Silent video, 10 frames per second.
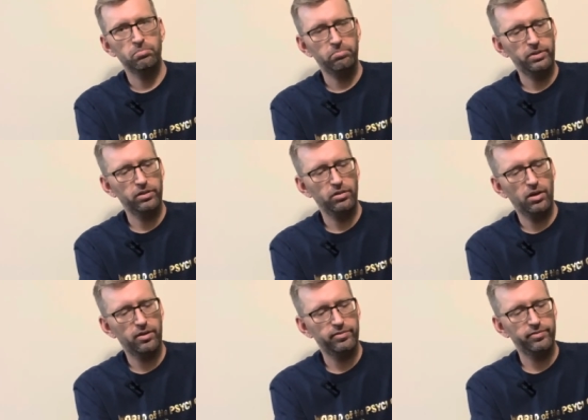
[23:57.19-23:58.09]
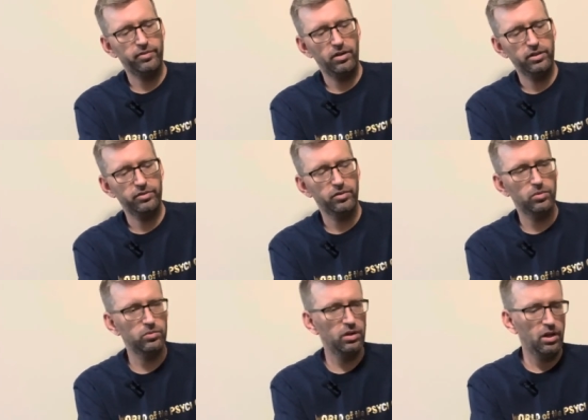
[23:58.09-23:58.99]
peel off on its
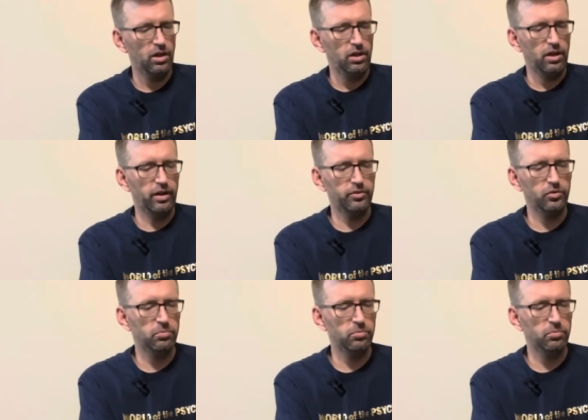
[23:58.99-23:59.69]
own. I do